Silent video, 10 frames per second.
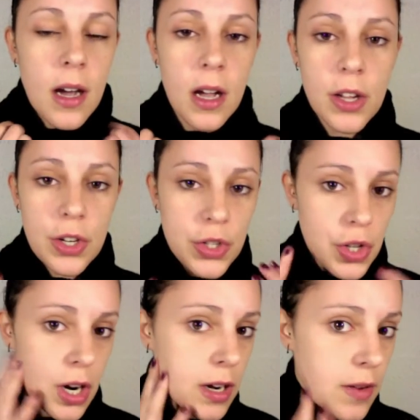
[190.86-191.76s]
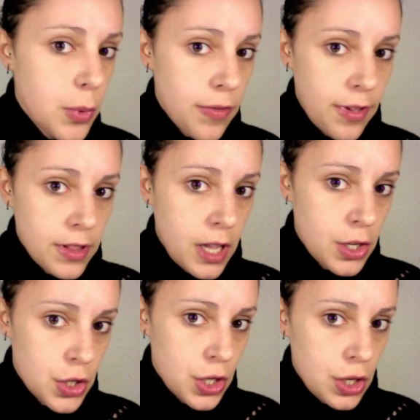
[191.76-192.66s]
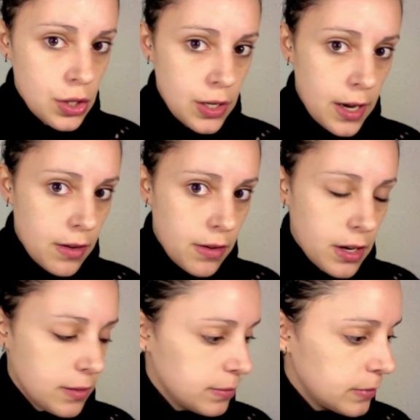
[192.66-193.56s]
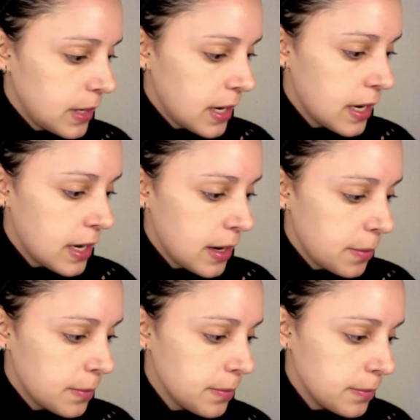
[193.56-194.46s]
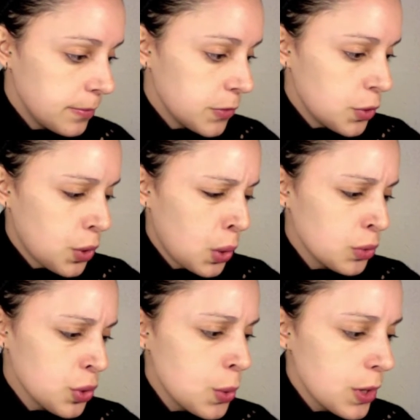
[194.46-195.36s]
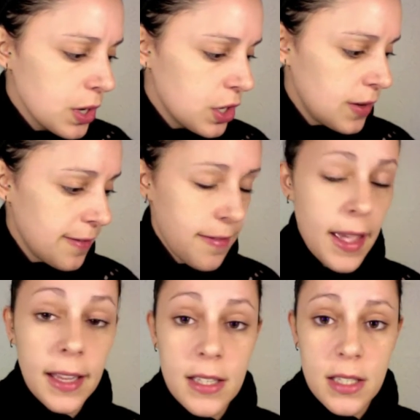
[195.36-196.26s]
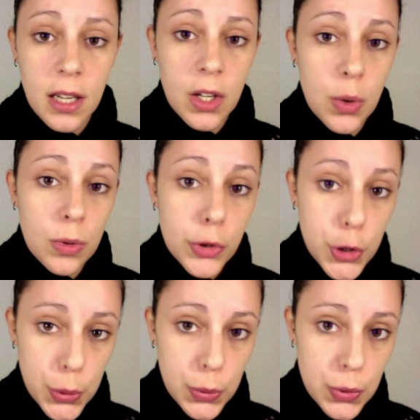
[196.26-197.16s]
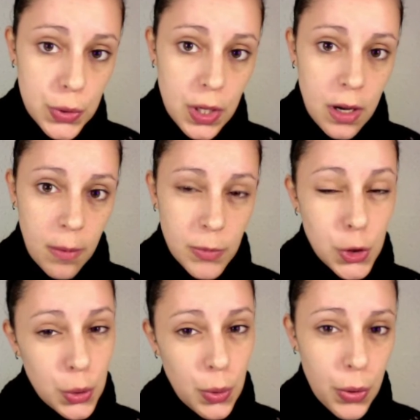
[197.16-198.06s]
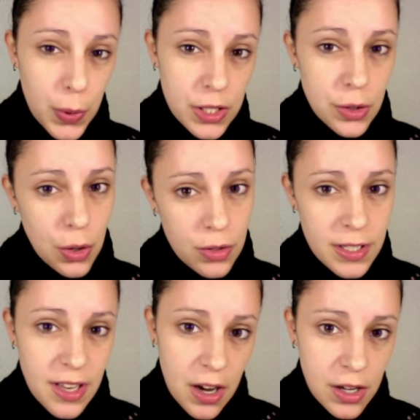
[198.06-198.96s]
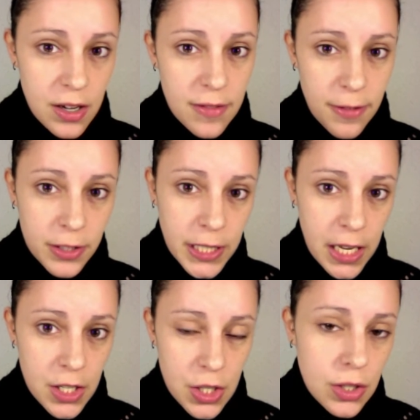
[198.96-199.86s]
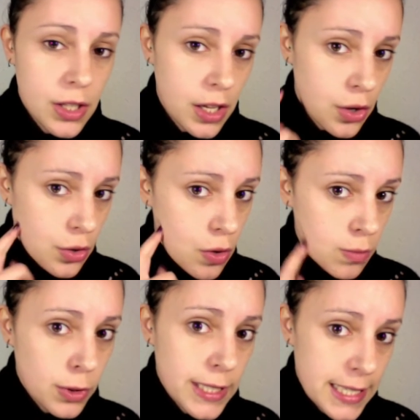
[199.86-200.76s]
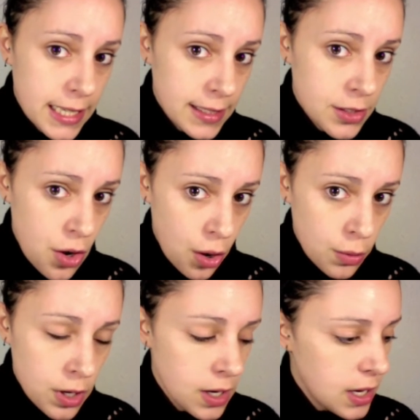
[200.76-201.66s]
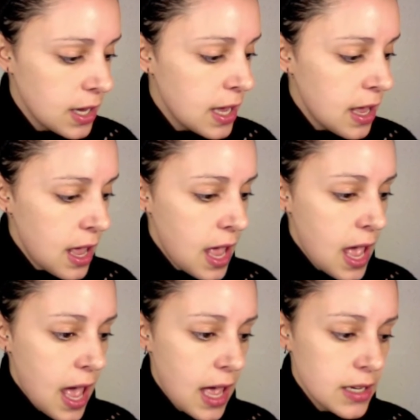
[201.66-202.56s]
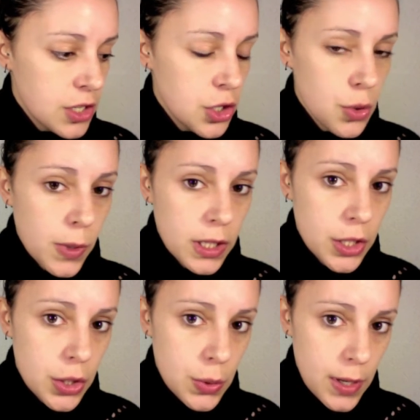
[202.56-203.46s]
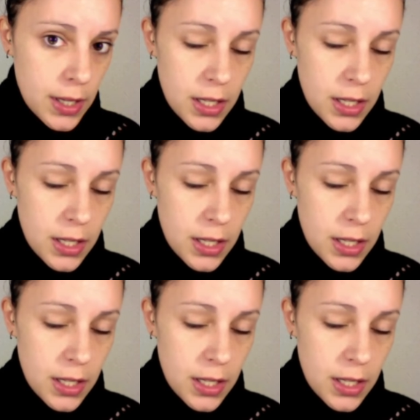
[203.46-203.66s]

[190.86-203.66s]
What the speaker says: I'm gonna start with foundation area. To contour your face, you will choose 2 or 3 tones darker foundation than your normal skin tone, and you will use